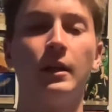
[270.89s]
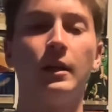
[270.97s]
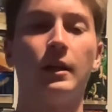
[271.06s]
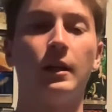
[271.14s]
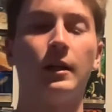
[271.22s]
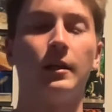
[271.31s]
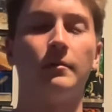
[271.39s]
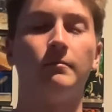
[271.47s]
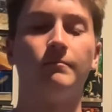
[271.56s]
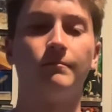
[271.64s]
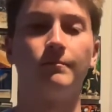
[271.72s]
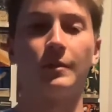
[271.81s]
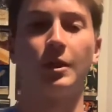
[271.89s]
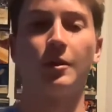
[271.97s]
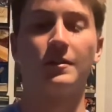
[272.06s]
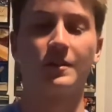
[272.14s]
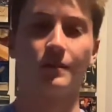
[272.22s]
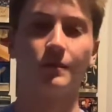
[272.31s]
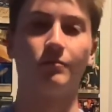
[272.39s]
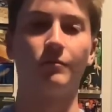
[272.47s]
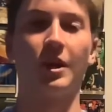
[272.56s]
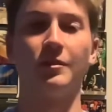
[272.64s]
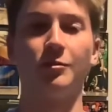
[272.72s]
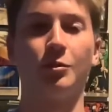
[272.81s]
guards in
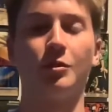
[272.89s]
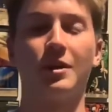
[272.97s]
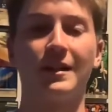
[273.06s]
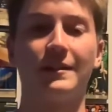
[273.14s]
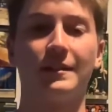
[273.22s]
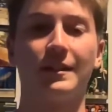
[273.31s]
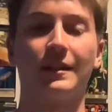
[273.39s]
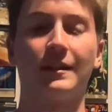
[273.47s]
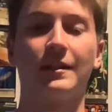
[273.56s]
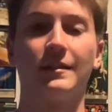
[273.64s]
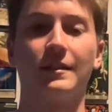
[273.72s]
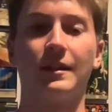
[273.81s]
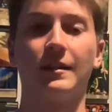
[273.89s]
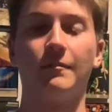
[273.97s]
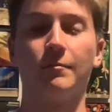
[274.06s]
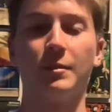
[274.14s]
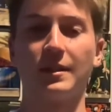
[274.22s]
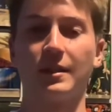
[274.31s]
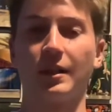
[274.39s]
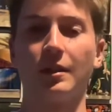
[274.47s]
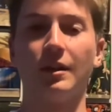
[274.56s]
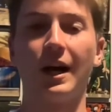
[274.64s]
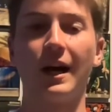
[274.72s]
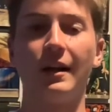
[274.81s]
high school classes like this, and they've missed on a
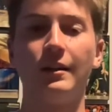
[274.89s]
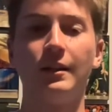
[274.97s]
lot.